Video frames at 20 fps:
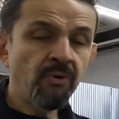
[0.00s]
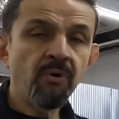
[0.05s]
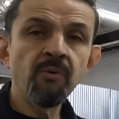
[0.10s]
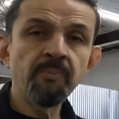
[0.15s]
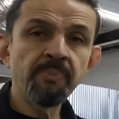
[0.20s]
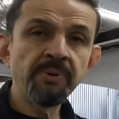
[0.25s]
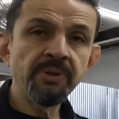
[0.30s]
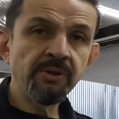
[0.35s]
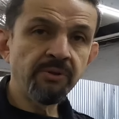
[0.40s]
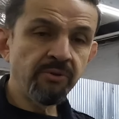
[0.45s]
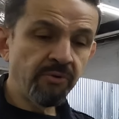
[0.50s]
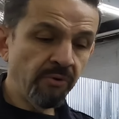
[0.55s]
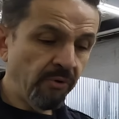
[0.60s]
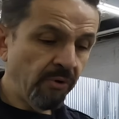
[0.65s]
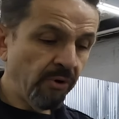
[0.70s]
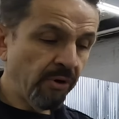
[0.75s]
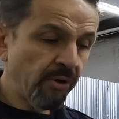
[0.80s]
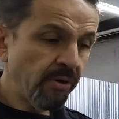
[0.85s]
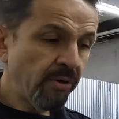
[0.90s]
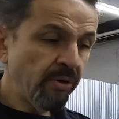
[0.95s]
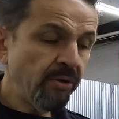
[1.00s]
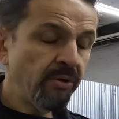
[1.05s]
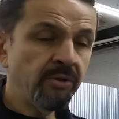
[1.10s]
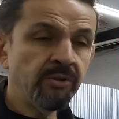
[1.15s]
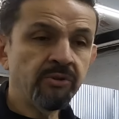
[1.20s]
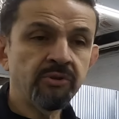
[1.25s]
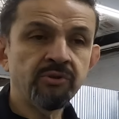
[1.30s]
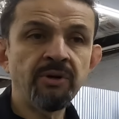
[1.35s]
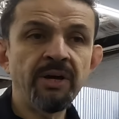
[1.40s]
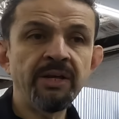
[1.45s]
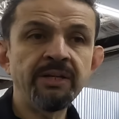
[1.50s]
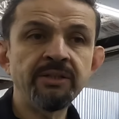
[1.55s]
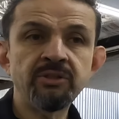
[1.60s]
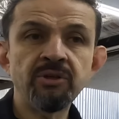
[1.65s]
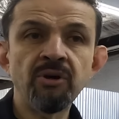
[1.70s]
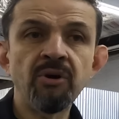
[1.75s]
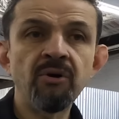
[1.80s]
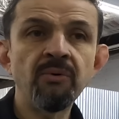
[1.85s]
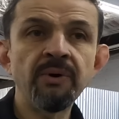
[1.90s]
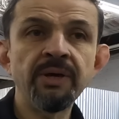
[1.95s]
open the door, try to
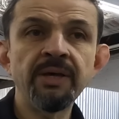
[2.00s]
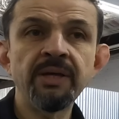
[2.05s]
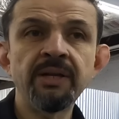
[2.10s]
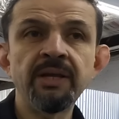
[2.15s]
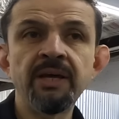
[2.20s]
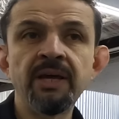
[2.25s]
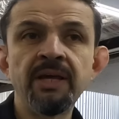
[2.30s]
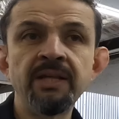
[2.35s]
tow it,